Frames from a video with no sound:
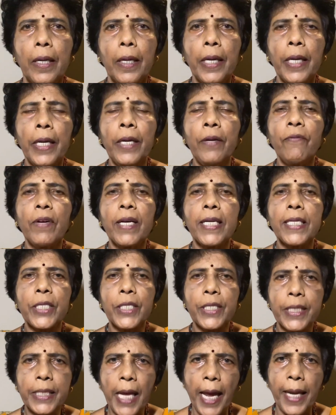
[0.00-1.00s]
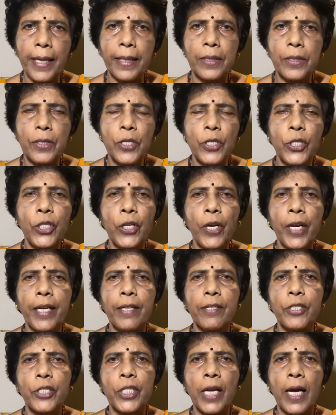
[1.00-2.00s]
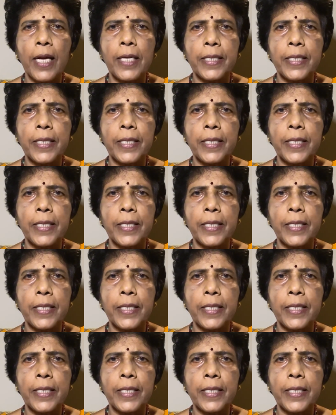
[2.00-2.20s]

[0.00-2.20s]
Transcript: In verse 10, Sri Krishna